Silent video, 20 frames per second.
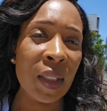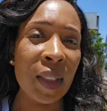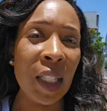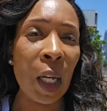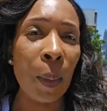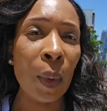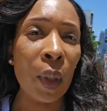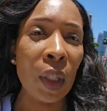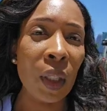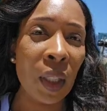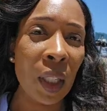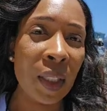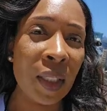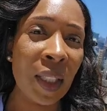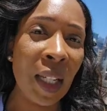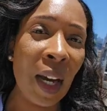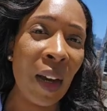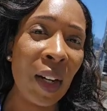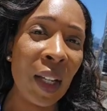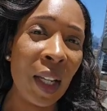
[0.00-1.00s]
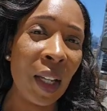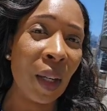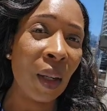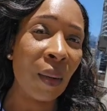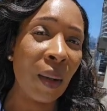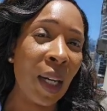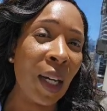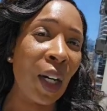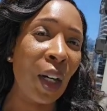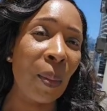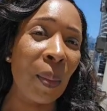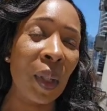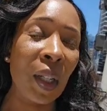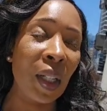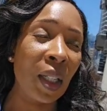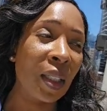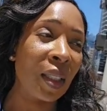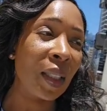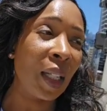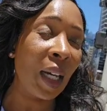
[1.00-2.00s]
neighborhoods and how to get around.
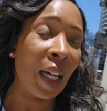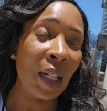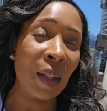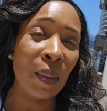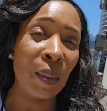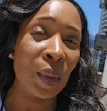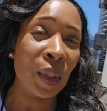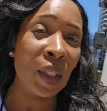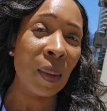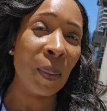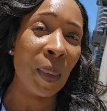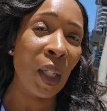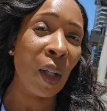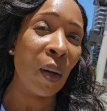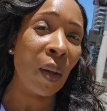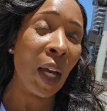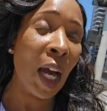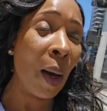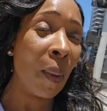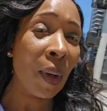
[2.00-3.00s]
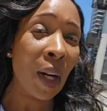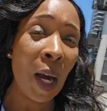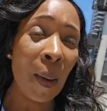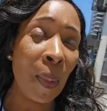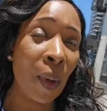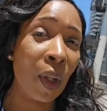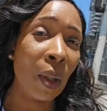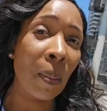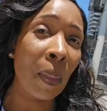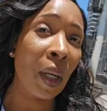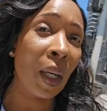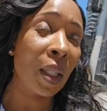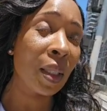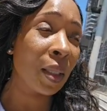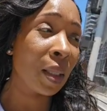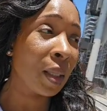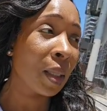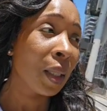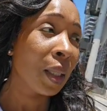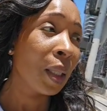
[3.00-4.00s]
Because I would hop on a
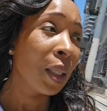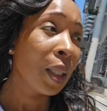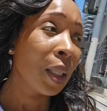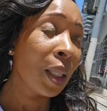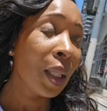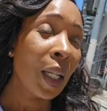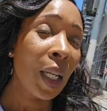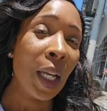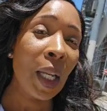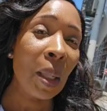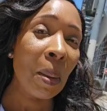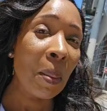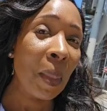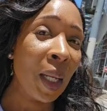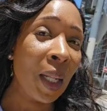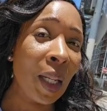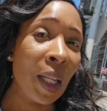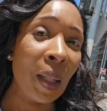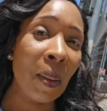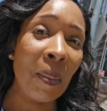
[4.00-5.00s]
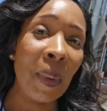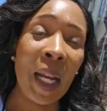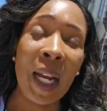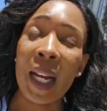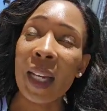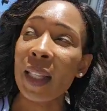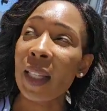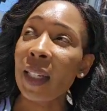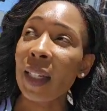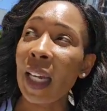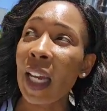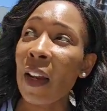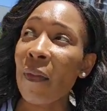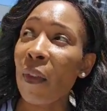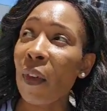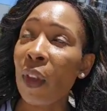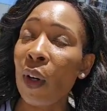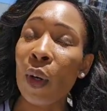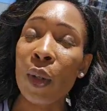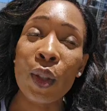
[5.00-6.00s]
bus in a minute. Back in the day, for
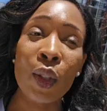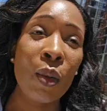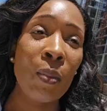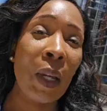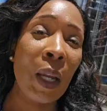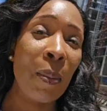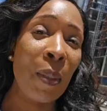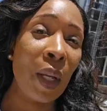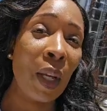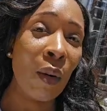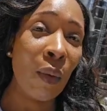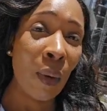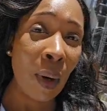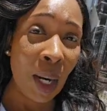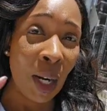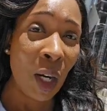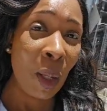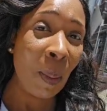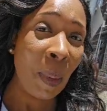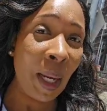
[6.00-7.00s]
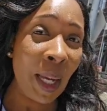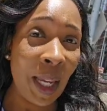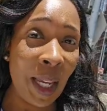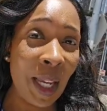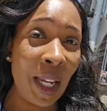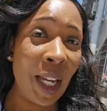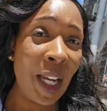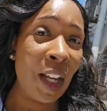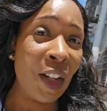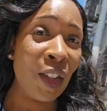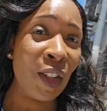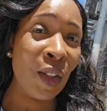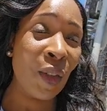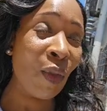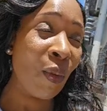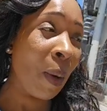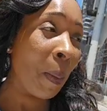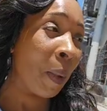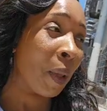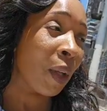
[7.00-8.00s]
those who may be around my age, you
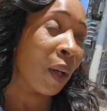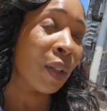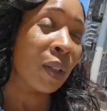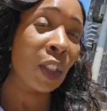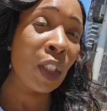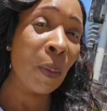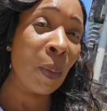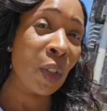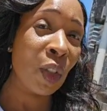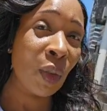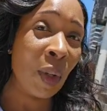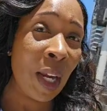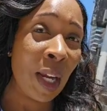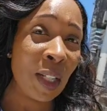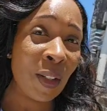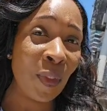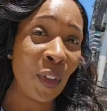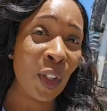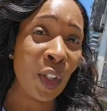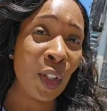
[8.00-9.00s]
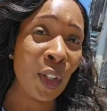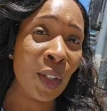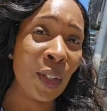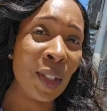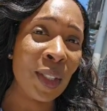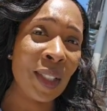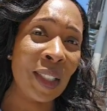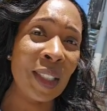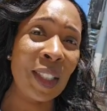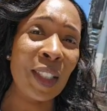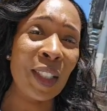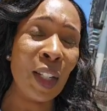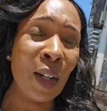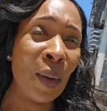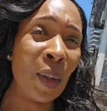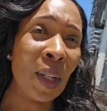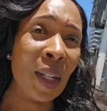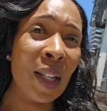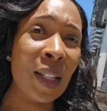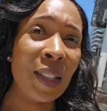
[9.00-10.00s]
remember those super transfers and the
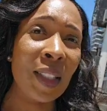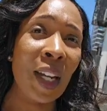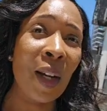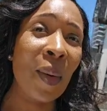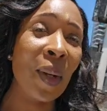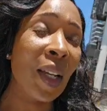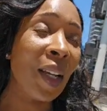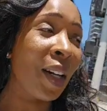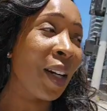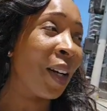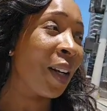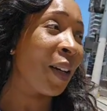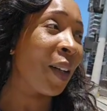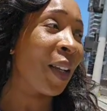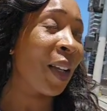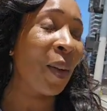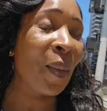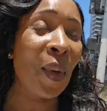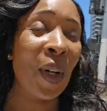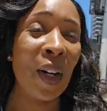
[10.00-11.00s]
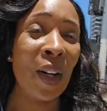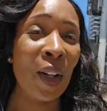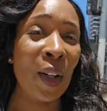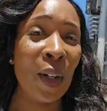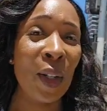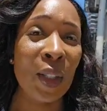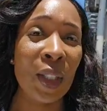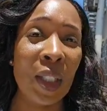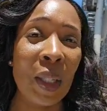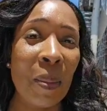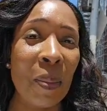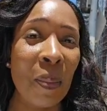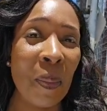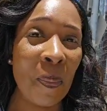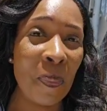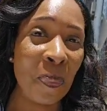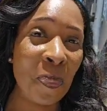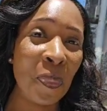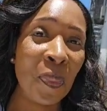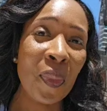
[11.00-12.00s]
tokens? I would get one of those and
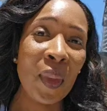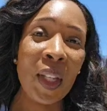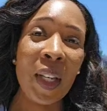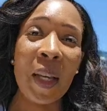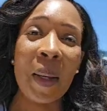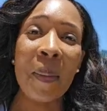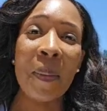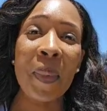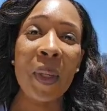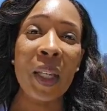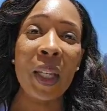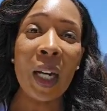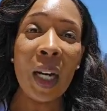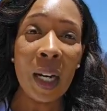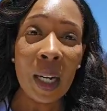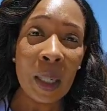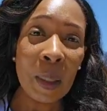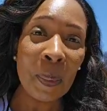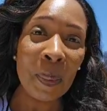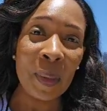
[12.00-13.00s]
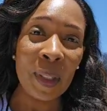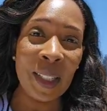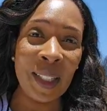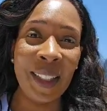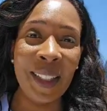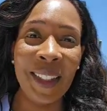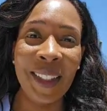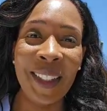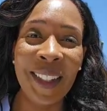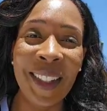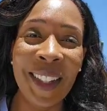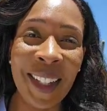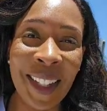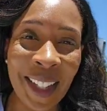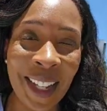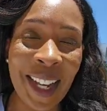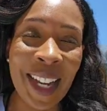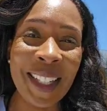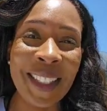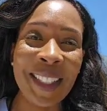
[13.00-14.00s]
be up,
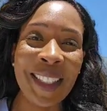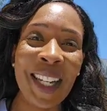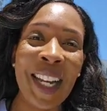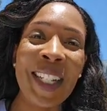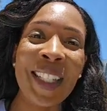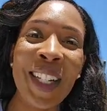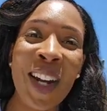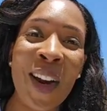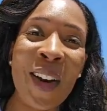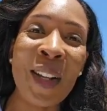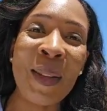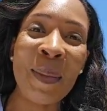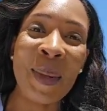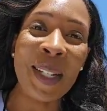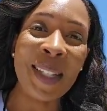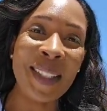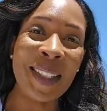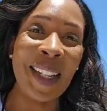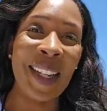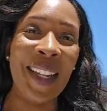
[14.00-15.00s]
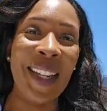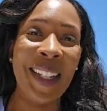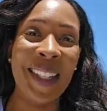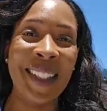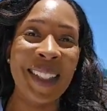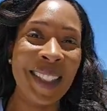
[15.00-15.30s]
as Cardi B said,